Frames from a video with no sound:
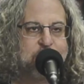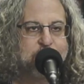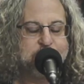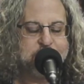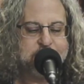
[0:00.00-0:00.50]

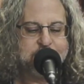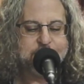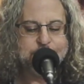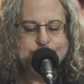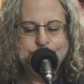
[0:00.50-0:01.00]
the
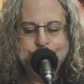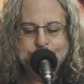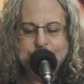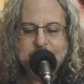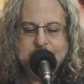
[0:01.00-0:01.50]

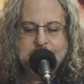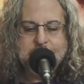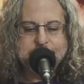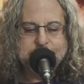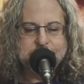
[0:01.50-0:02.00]

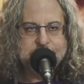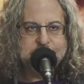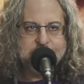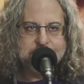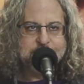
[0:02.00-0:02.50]
goddesses
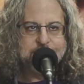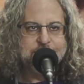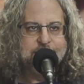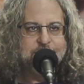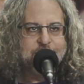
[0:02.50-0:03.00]
singing
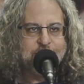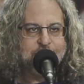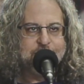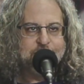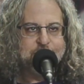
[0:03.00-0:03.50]

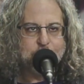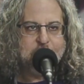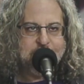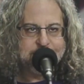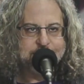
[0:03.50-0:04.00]
on the
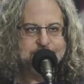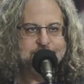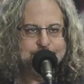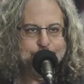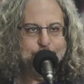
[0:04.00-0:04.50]
rock,
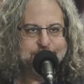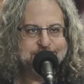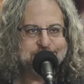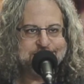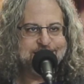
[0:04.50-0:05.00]
luring the
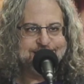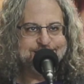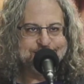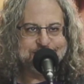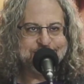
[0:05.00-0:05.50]

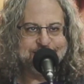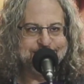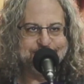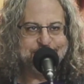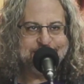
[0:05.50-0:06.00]
sailors to
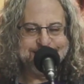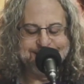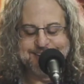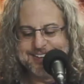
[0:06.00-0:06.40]
their fate.